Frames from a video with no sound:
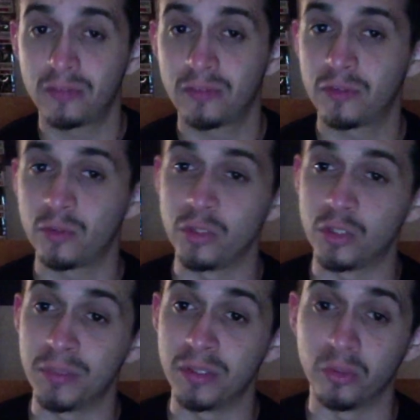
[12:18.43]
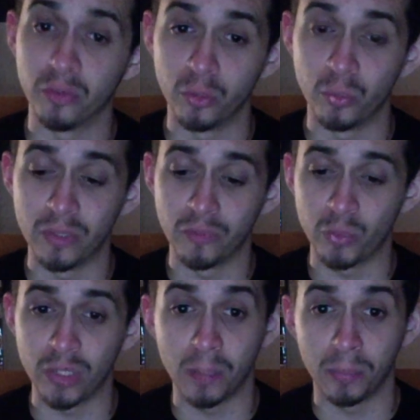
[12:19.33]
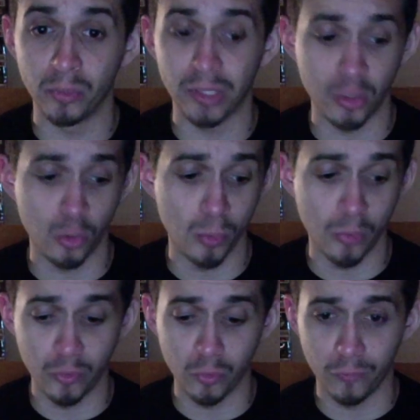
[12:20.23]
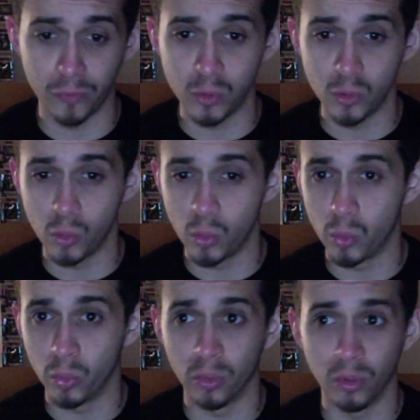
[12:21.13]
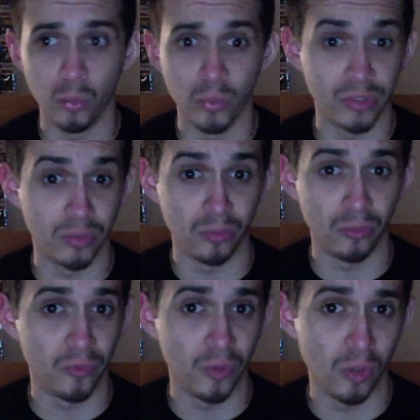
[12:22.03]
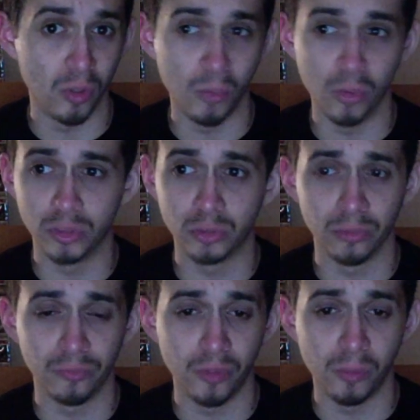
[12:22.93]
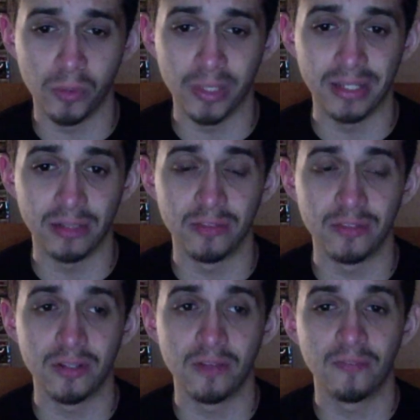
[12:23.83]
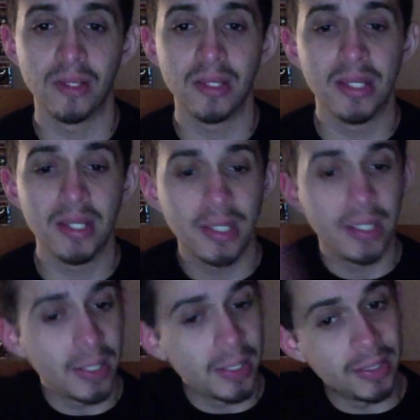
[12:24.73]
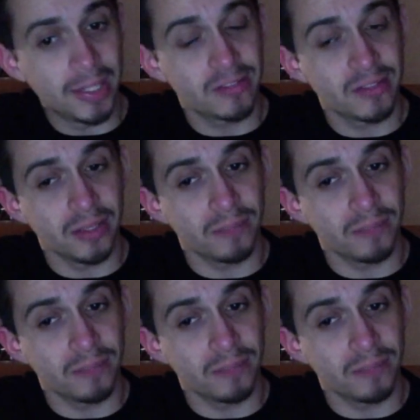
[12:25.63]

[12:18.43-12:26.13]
so you can be alerted whenever we upload a new movie review or original film or short film, all that good stuff. And that's it.